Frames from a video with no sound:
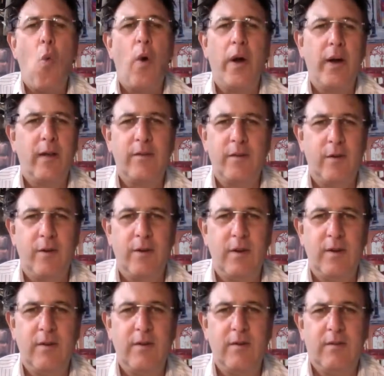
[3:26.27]
Why not do it?
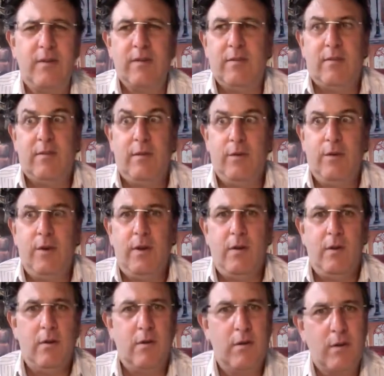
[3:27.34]
Just do it.
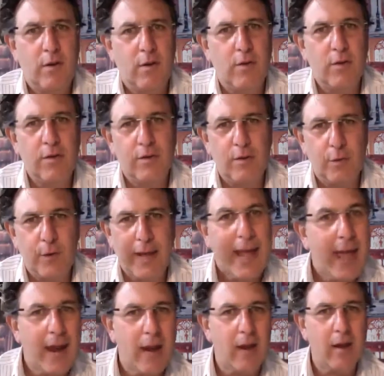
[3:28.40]
You can always do it
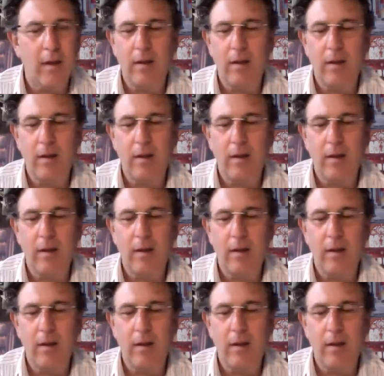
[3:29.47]
again.